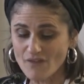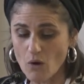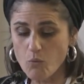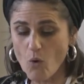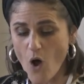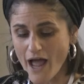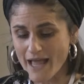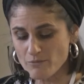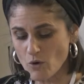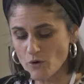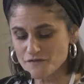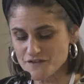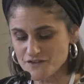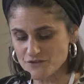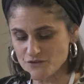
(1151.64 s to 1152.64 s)
what I
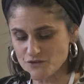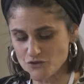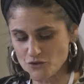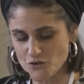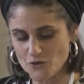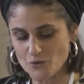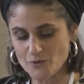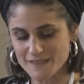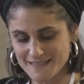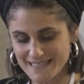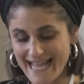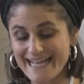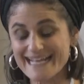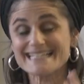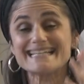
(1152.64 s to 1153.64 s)
want to
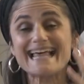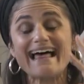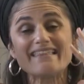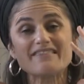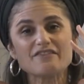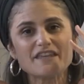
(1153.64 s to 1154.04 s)
say is that